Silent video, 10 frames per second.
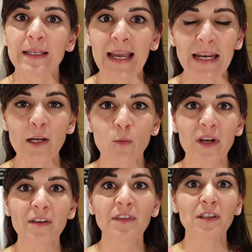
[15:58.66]
getting
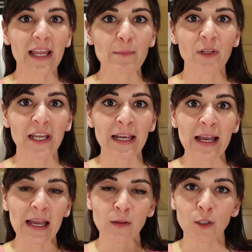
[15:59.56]
rid of the
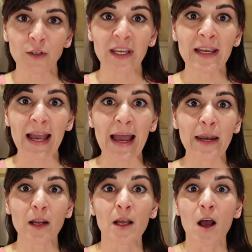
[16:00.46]
labeling and looking
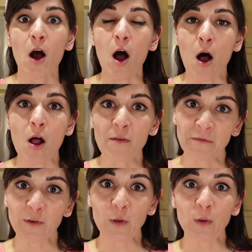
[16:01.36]
at all
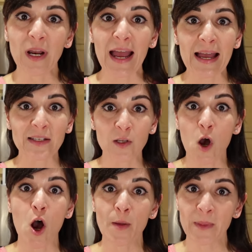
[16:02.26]
food as
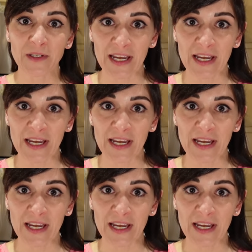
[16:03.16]
on the